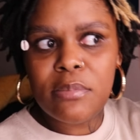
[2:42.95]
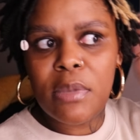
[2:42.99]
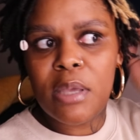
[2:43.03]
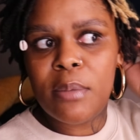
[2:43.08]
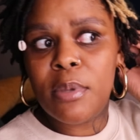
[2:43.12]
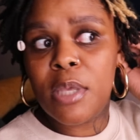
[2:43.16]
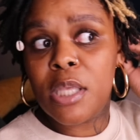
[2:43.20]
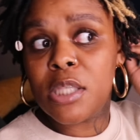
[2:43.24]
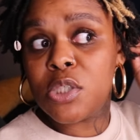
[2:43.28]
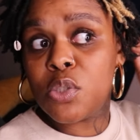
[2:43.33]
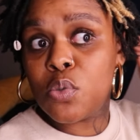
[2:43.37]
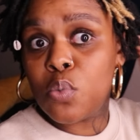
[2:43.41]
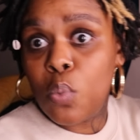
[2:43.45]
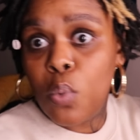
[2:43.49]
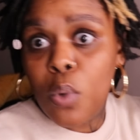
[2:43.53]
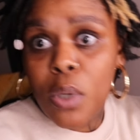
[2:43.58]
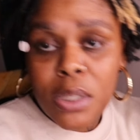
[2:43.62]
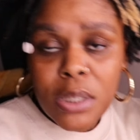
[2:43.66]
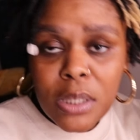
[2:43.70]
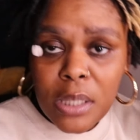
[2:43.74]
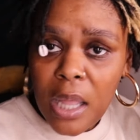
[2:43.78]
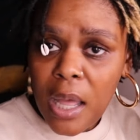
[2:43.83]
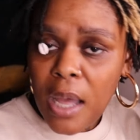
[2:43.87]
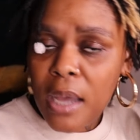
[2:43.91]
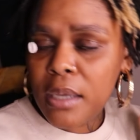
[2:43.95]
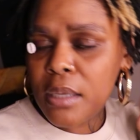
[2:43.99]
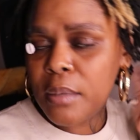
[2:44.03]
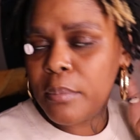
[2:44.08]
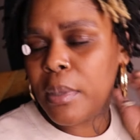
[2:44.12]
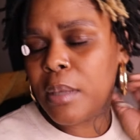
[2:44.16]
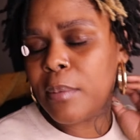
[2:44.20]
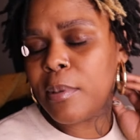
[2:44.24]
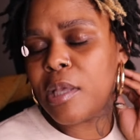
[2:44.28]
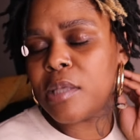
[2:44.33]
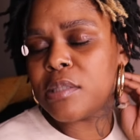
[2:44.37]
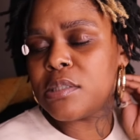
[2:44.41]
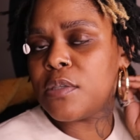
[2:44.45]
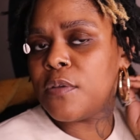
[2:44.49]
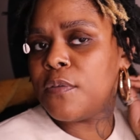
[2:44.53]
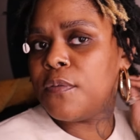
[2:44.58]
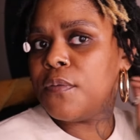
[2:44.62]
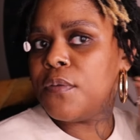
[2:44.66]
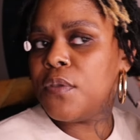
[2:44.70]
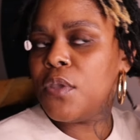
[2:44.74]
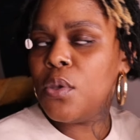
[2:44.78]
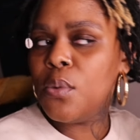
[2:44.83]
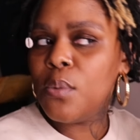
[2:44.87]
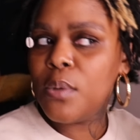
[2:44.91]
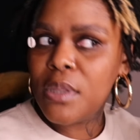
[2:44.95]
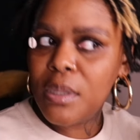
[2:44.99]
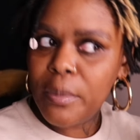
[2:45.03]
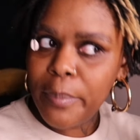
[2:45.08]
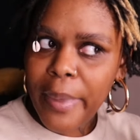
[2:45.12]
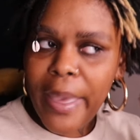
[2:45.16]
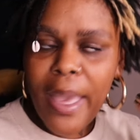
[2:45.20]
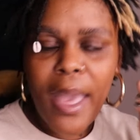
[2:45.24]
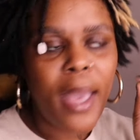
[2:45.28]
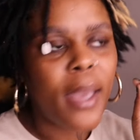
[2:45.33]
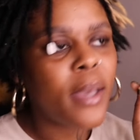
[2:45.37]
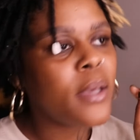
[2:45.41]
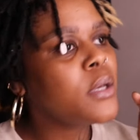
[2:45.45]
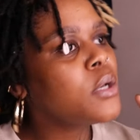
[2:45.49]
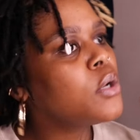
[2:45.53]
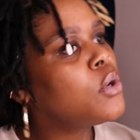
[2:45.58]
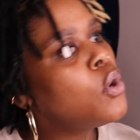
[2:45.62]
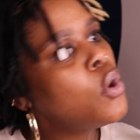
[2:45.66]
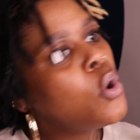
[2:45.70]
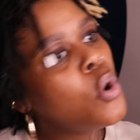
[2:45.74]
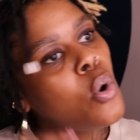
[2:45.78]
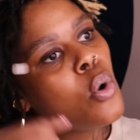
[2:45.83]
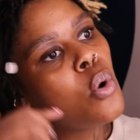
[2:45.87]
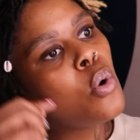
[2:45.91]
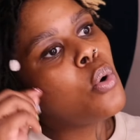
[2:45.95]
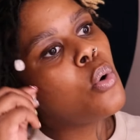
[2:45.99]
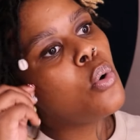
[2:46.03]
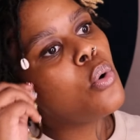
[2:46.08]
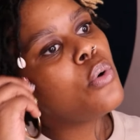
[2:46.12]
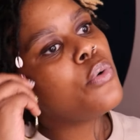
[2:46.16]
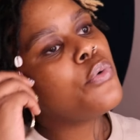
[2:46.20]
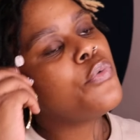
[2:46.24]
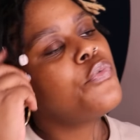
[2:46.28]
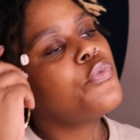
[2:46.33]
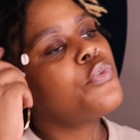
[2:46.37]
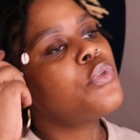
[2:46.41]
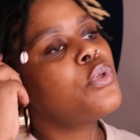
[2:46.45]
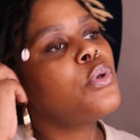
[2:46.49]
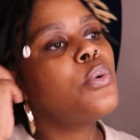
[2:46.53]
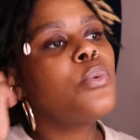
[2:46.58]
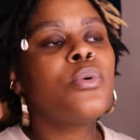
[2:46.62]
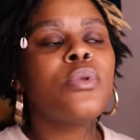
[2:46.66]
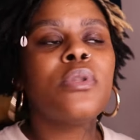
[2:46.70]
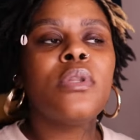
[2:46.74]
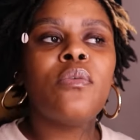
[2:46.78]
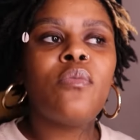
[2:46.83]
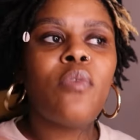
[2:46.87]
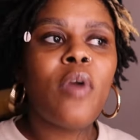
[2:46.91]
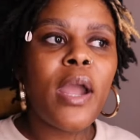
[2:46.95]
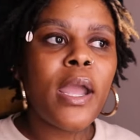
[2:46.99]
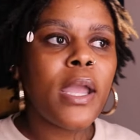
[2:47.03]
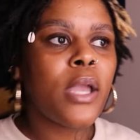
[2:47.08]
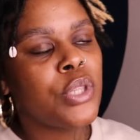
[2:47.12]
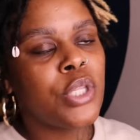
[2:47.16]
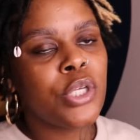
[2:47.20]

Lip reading: maybe it's one lock, maybe it's a few in the back, or a few on the right.